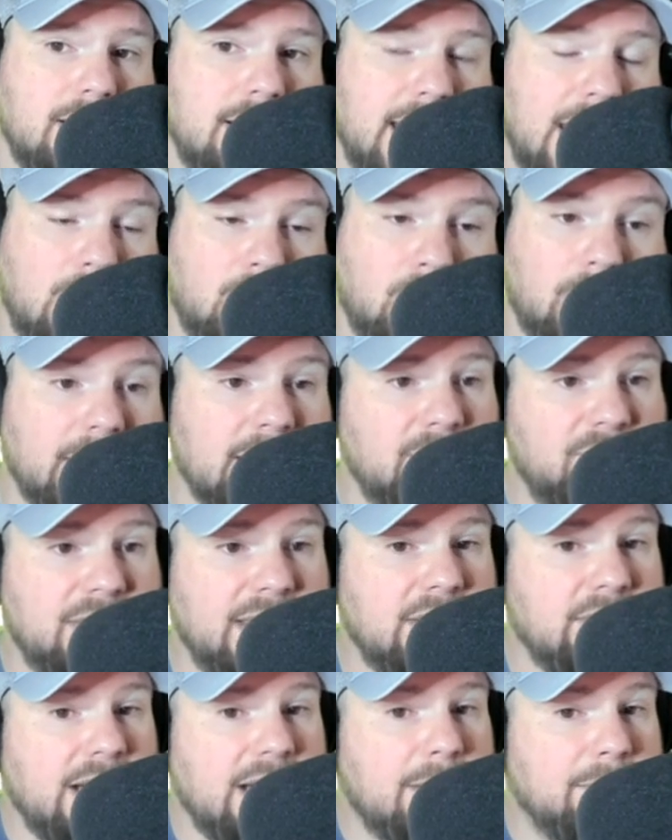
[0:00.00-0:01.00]
And we're going to
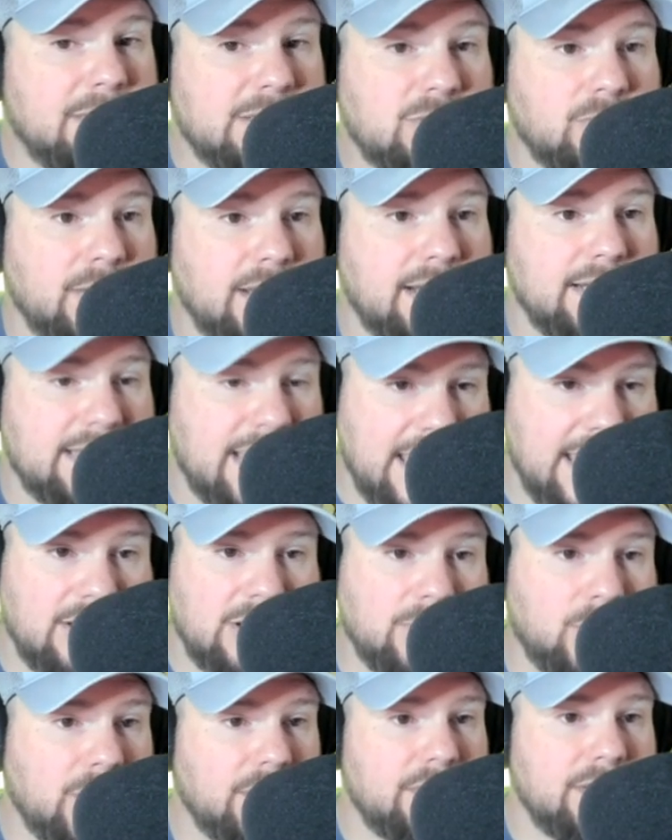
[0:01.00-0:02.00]
figure out between
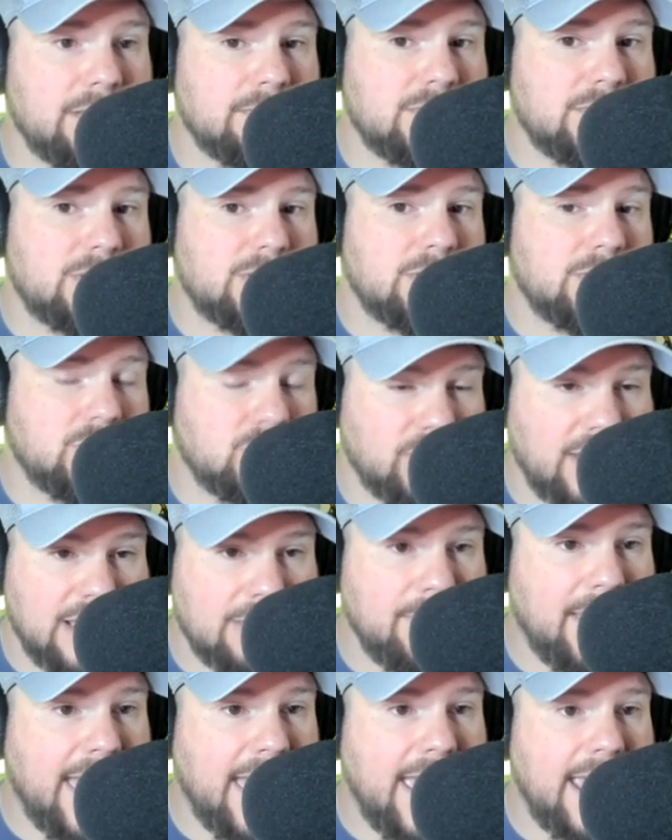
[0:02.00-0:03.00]
Caleb Williams,
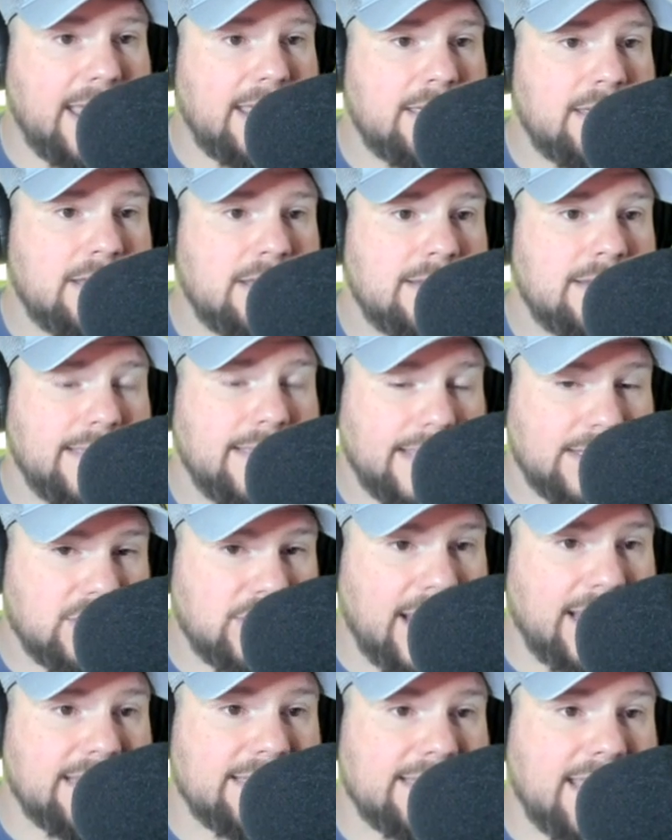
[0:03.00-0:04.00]
Drake May, and
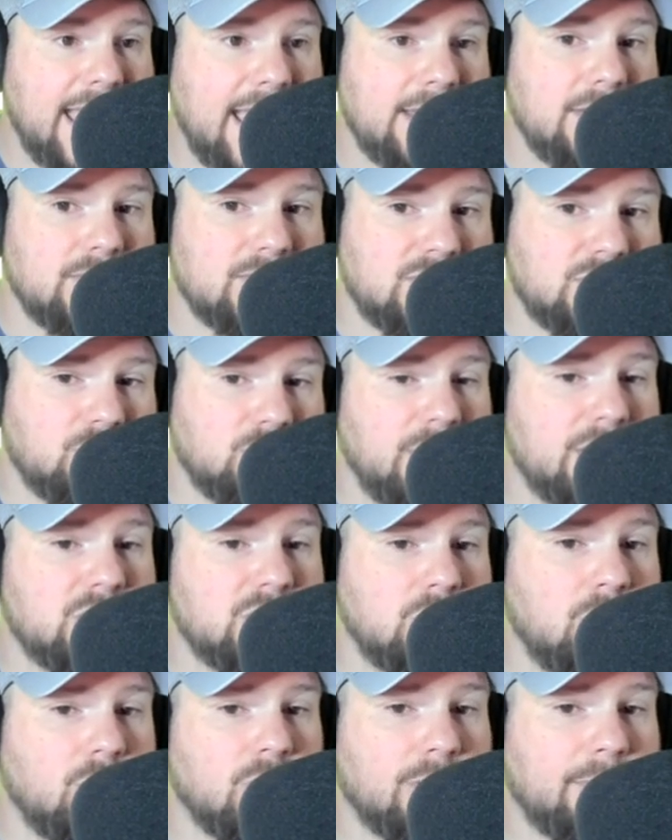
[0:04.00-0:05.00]
Jaden Daniels,
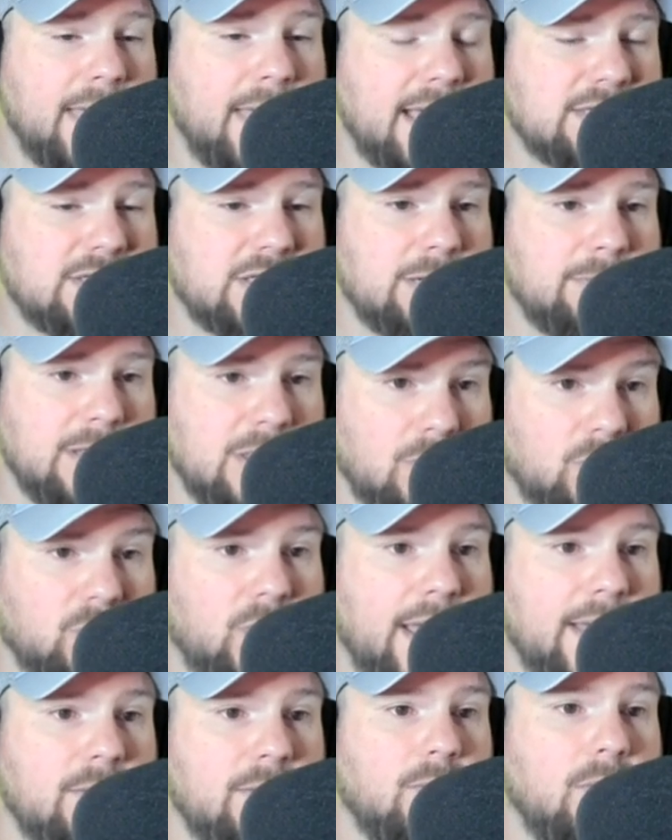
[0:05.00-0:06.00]
which quarterback's going to be the
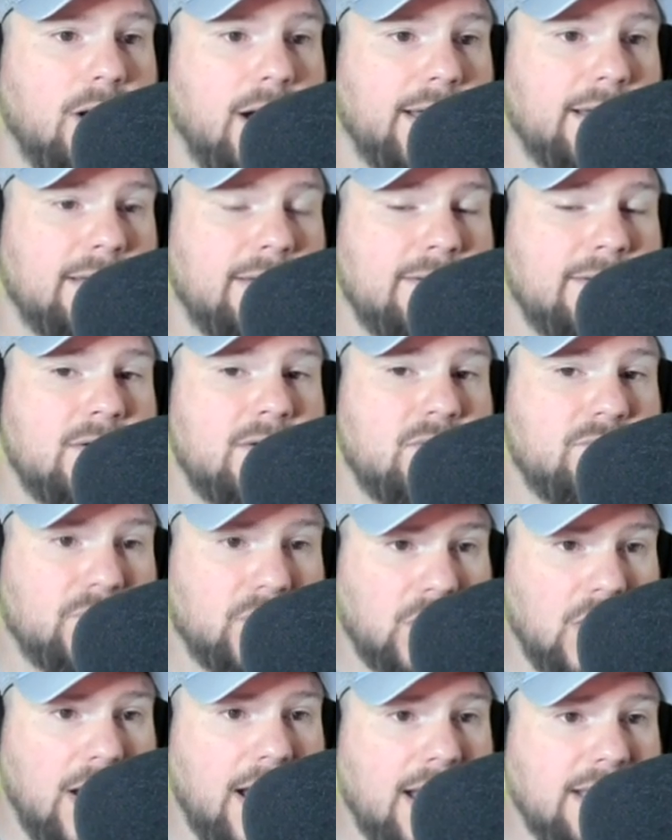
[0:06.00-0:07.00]
right one
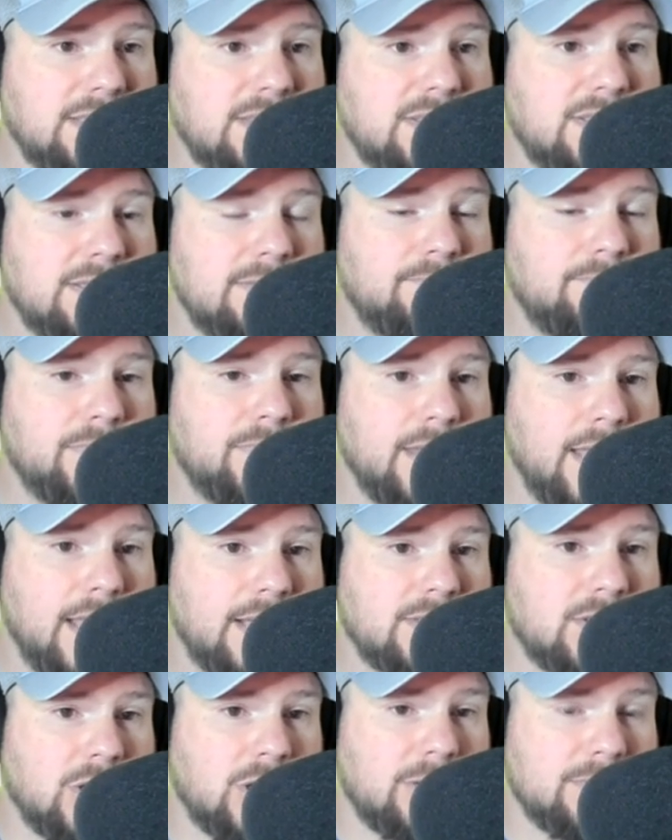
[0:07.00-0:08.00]
for us
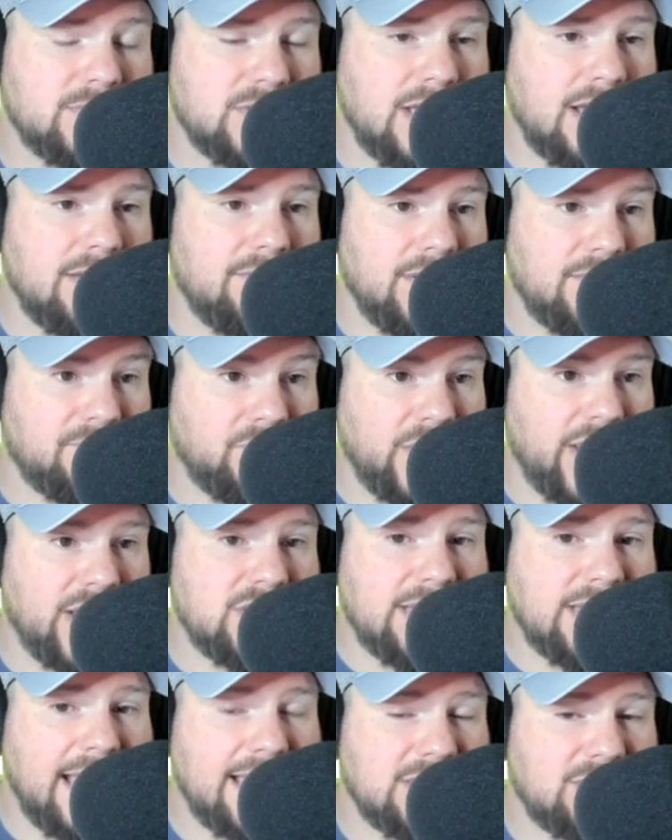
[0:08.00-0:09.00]
in terms of a
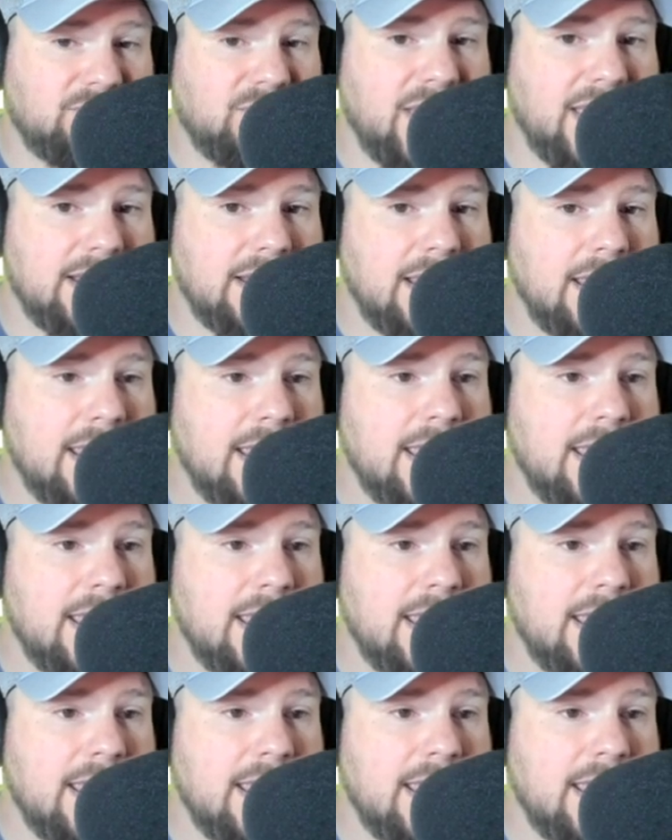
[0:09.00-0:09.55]
franchise fit